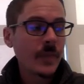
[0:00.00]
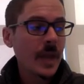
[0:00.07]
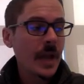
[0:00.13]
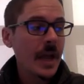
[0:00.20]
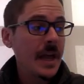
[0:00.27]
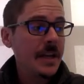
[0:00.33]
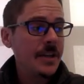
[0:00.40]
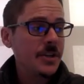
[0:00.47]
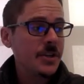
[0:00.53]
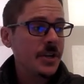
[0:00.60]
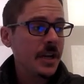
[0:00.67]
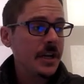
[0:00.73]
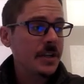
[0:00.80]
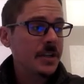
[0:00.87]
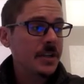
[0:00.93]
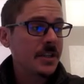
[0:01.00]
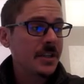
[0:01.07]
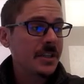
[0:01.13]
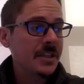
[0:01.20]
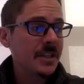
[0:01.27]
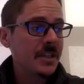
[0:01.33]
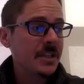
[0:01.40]
and change the
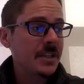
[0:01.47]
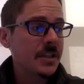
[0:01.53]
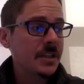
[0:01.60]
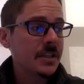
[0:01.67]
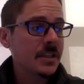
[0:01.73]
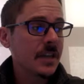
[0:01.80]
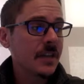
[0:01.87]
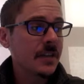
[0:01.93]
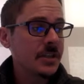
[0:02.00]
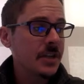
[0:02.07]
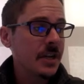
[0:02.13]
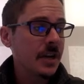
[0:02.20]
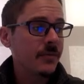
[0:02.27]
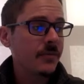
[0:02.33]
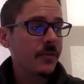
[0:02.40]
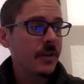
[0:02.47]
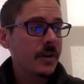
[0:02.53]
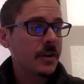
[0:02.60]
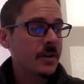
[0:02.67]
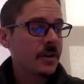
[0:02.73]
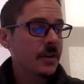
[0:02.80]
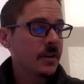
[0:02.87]
distance on the chamfer
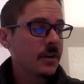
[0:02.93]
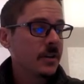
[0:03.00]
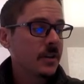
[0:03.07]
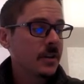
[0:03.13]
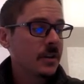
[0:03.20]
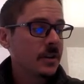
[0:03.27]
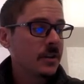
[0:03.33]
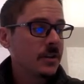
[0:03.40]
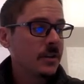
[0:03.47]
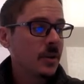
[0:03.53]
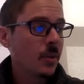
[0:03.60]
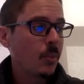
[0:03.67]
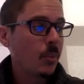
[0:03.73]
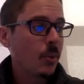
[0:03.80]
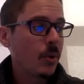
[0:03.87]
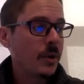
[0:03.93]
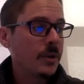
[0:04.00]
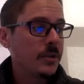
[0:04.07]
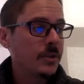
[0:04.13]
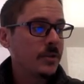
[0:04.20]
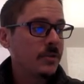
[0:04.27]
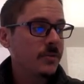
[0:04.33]
to
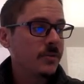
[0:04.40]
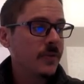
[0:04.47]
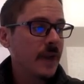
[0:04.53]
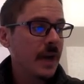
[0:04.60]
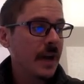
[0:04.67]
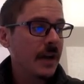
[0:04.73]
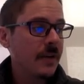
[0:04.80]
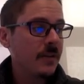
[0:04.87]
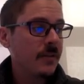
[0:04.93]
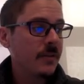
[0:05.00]
0.25.